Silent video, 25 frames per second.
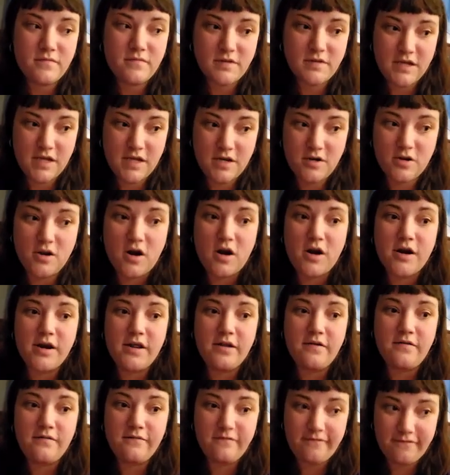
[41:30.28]

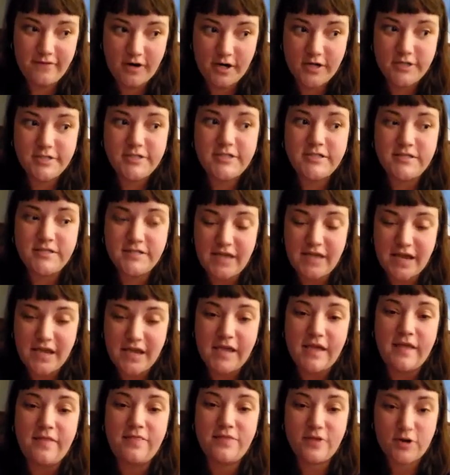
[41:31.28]
kindergarten, first,
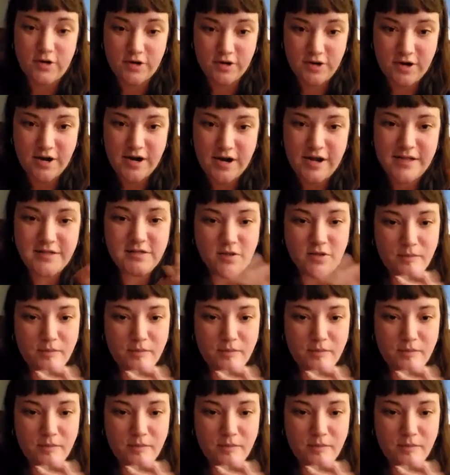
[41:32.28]
second, and third grade.